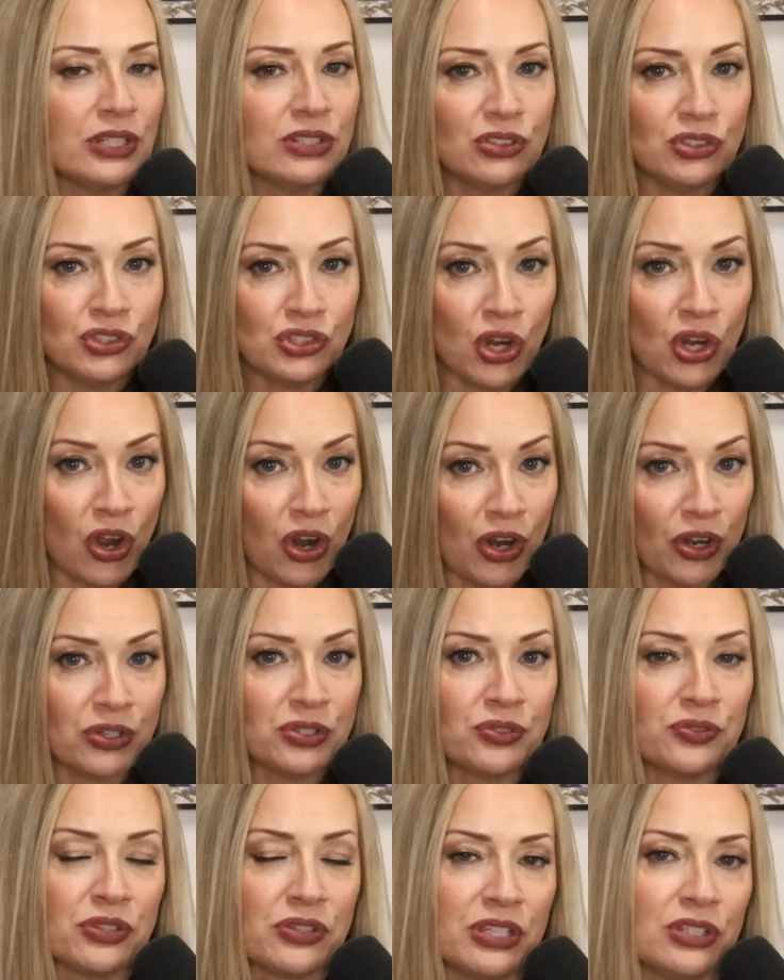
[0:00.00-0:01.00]
to charge
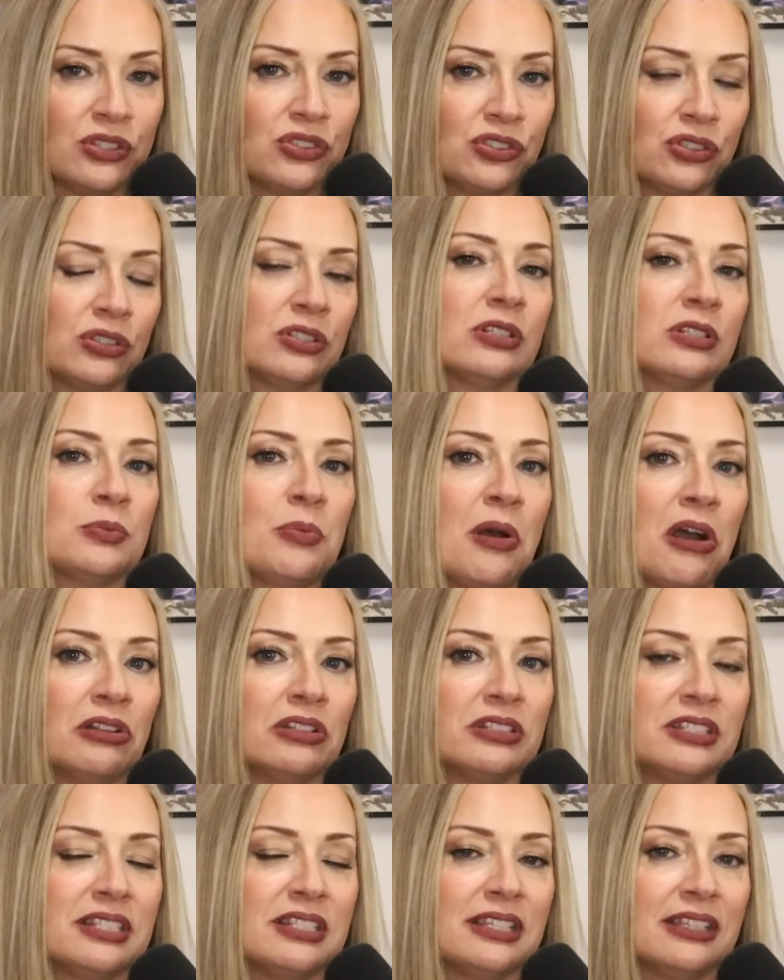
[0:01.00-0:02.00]
for the insurance
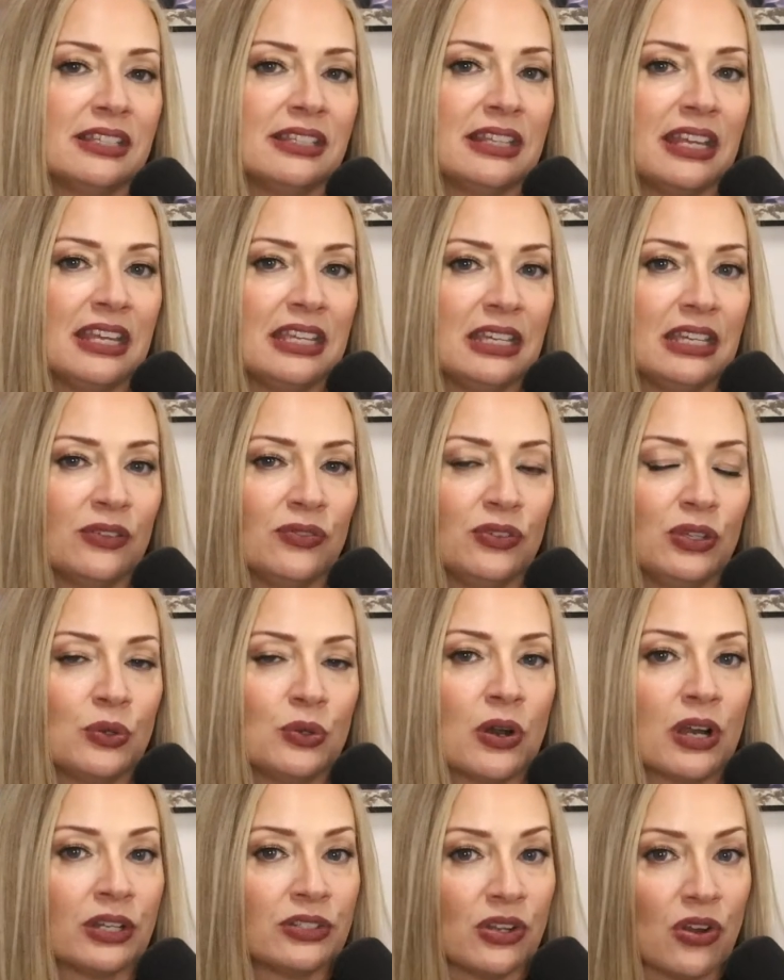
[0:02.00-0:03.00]
policy that they give you
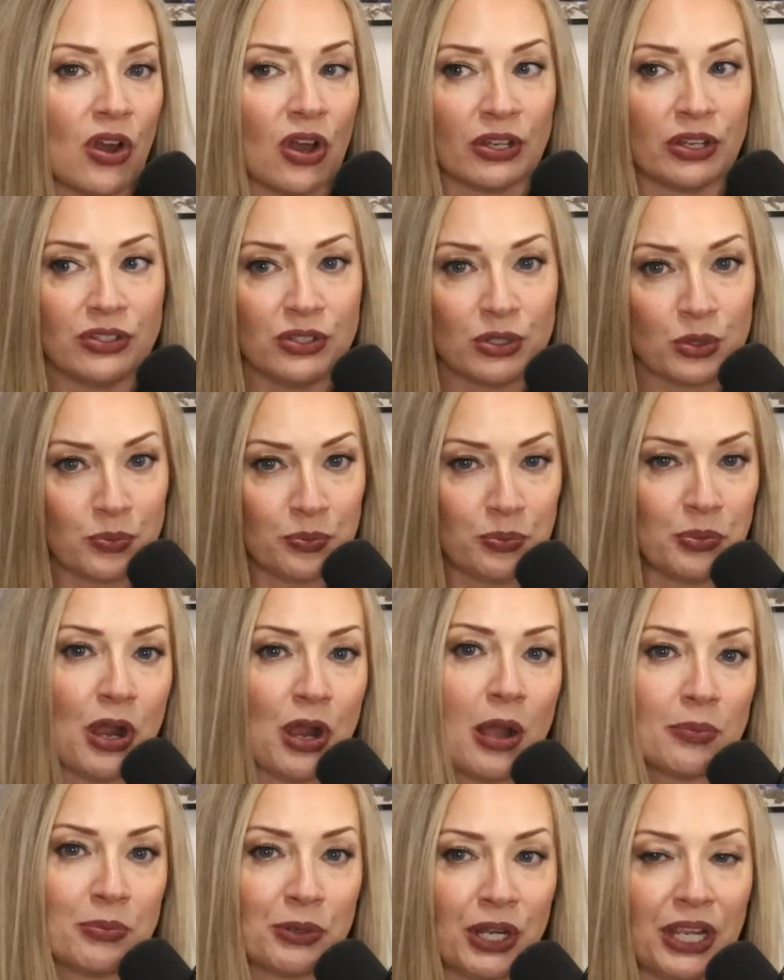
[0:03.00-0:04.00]
on your
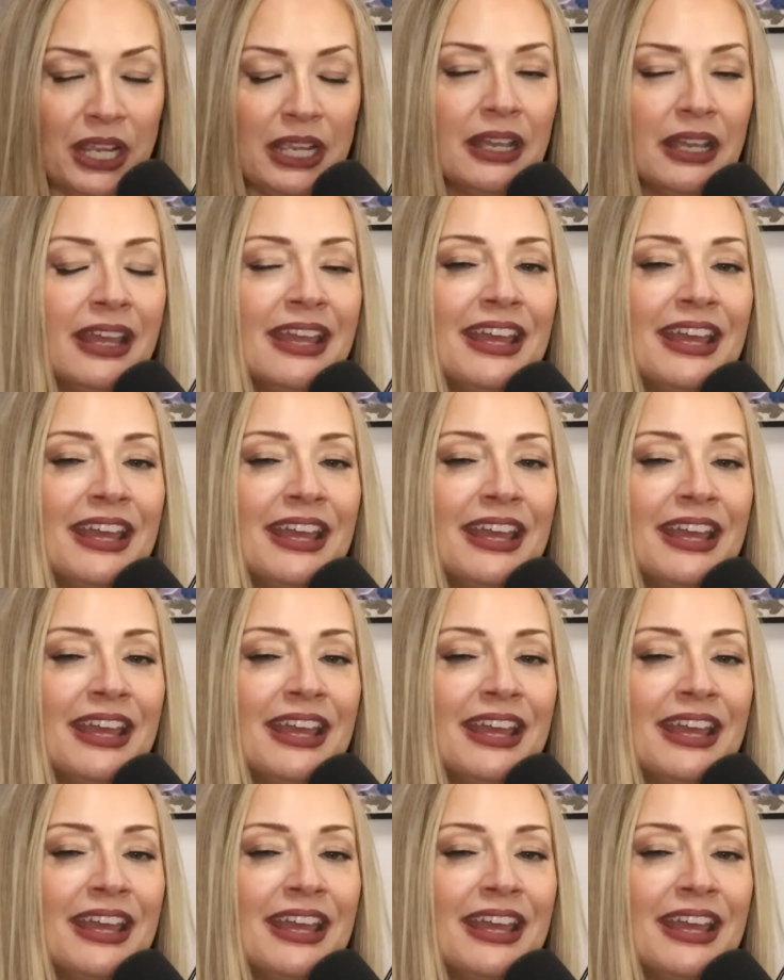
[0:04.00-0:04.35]
property.